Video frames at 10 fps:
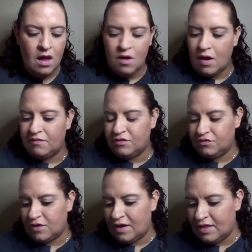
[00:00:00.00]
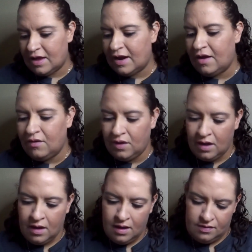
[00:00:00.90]
I'll have to try that out.
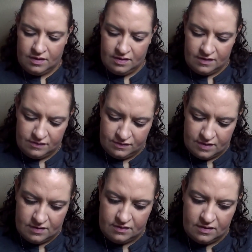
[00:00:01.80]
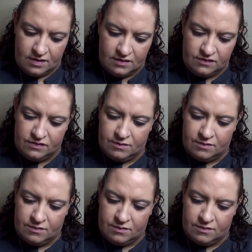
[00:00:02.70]
Then they sent us some